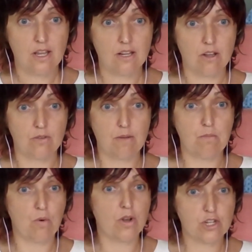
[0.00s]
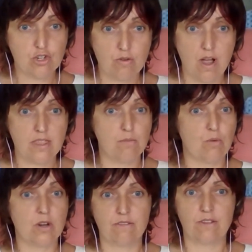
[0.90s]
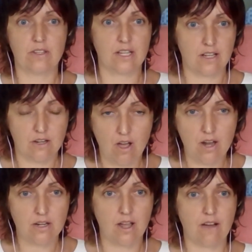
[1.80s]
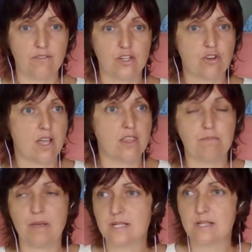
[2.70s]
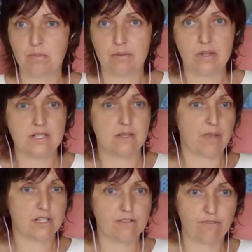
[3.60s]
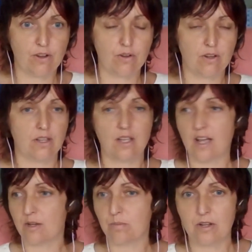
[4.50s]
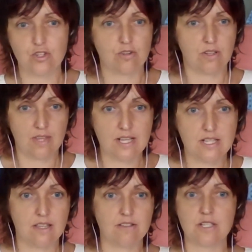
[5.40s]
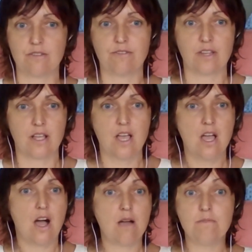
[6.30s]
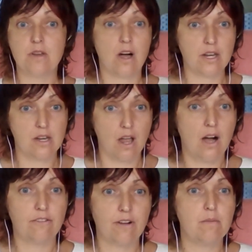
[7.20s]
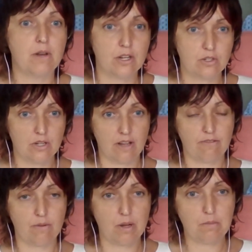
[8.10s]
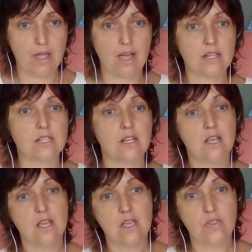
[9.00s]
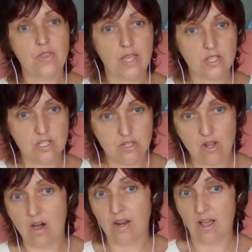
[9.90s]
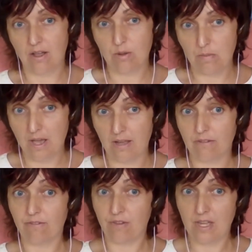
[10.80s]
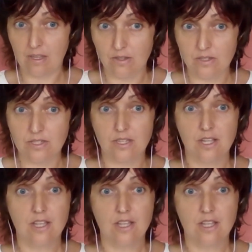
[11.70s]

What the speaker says: The more they try, the more they feel like they're not enough. They're trying the best supplements, the best food, and the acupuncture and this, and they still feel like I'm not enough. I'm not doing enough for my pet. That's not how your pet feels.